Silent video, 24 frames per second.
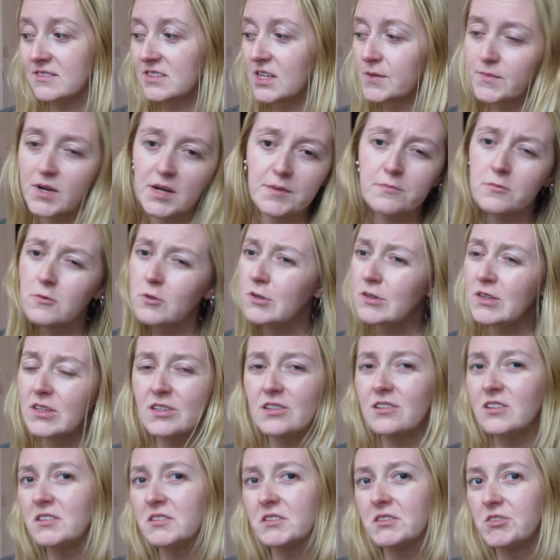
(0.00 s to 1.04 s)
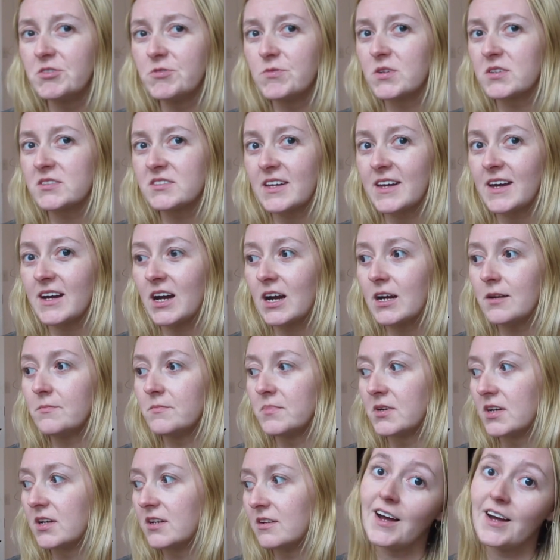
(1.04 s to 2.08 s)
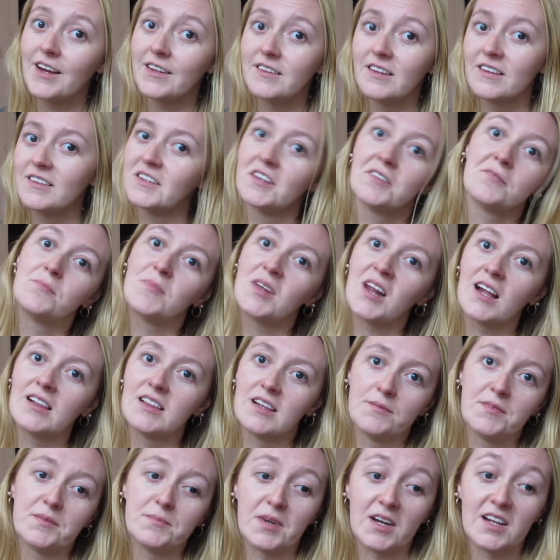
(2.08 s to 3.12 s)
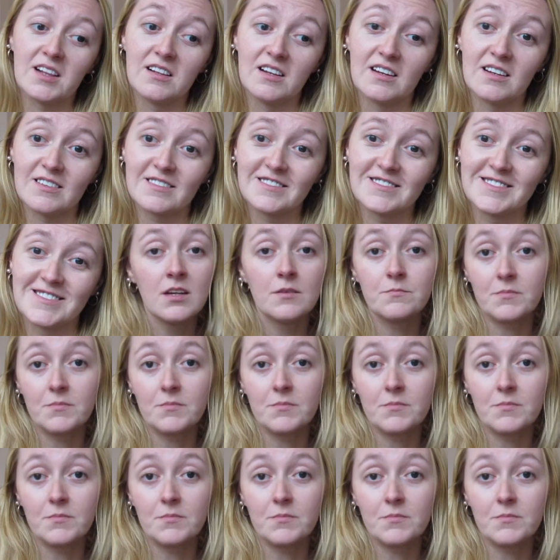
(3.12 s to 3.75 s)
Some of them are a little on the newer side, but that doesn't mean I love them any less.